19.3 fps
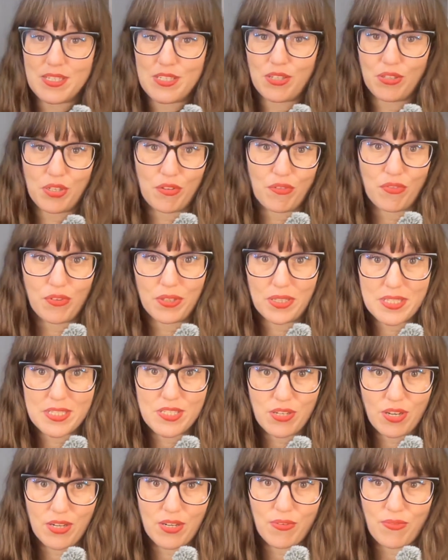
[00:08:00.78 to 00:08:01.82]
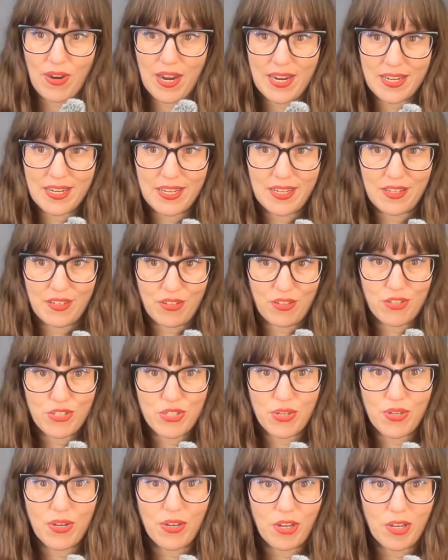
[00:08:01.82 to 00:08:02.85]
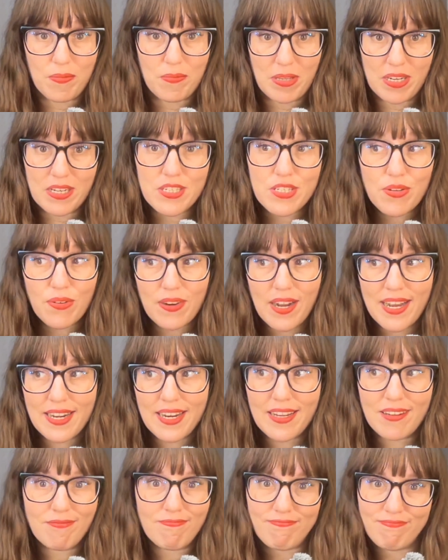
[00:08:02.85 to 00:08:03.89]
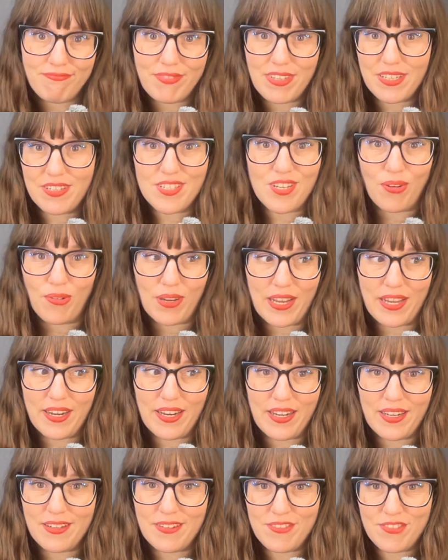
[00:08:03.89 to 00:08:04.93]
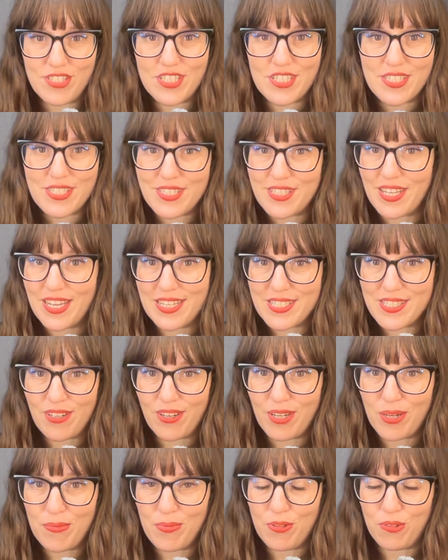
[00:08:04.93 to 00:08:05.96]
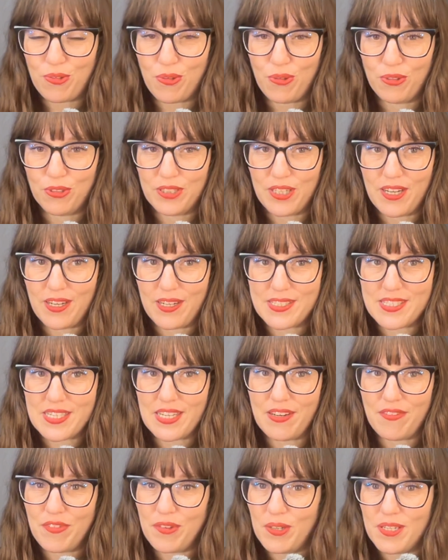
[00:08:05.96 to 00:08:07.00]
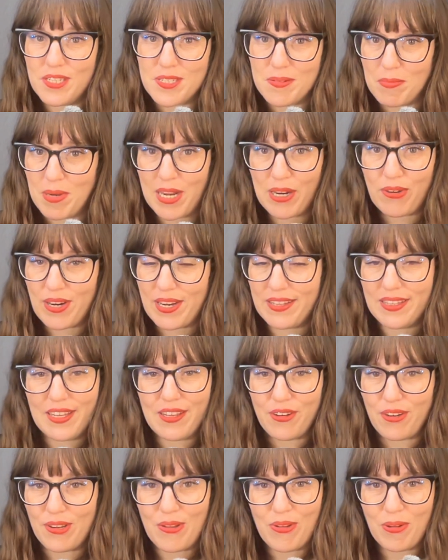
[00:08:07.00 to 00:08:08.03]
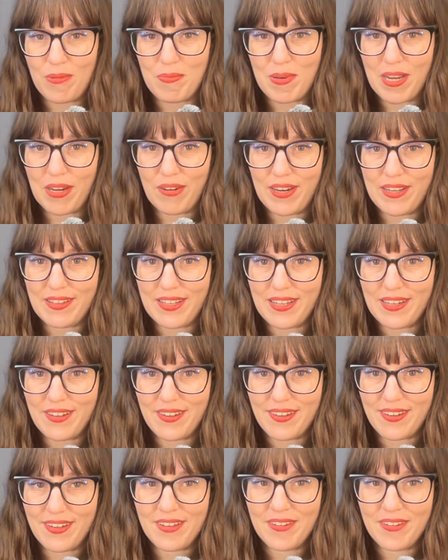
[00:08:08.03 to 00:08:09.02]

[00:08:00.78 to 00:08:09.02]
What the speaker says: until you've really started writing and you're sure you're committed to writing, then don't get it. Just get started with Google Docs, and if you need to migrate later, you can migrate later.